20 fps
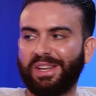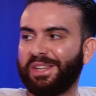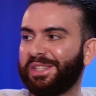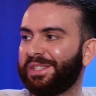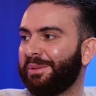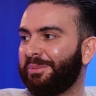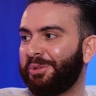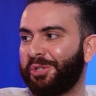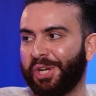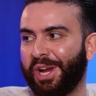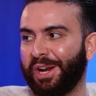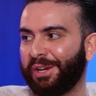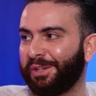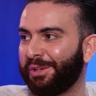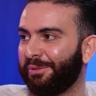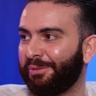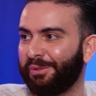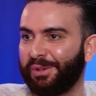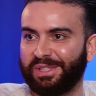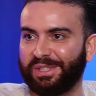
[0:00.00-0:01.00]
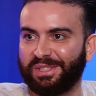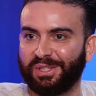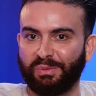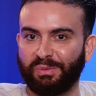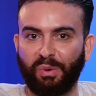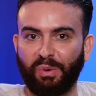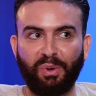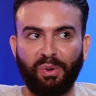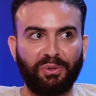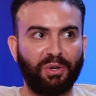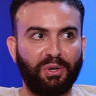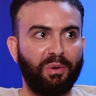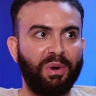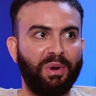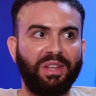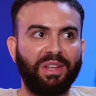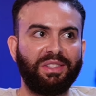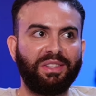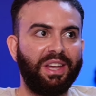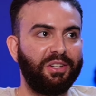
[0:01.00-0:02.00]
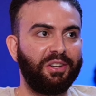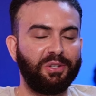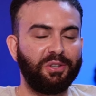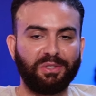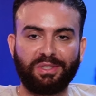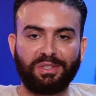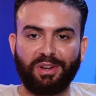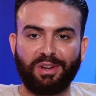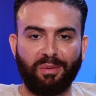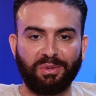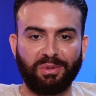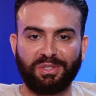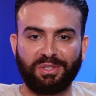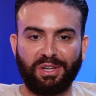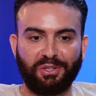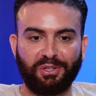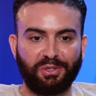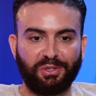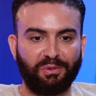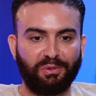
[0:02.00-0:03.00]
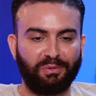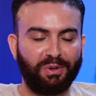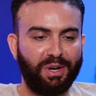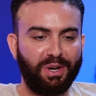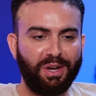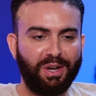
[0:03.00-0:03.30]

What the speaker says: subjective reasons where we'll terminate the agent's compensation